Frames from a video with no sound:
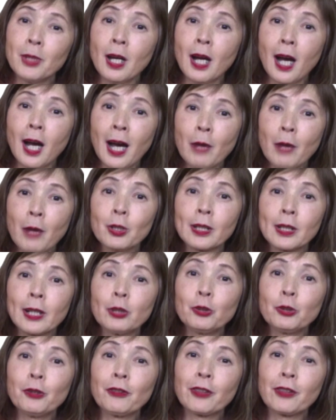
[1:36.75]
I would like
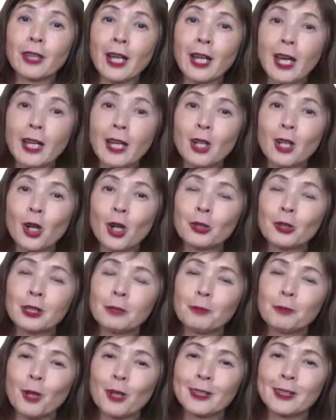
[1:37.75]
to thank all the
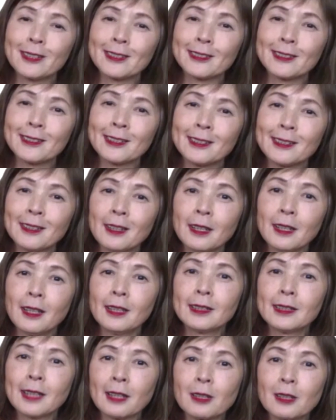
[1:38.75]
sponsors,
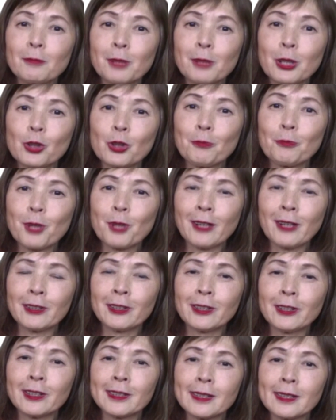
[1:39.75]
celebration
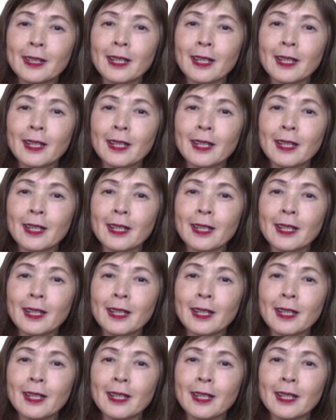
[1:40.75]
partners,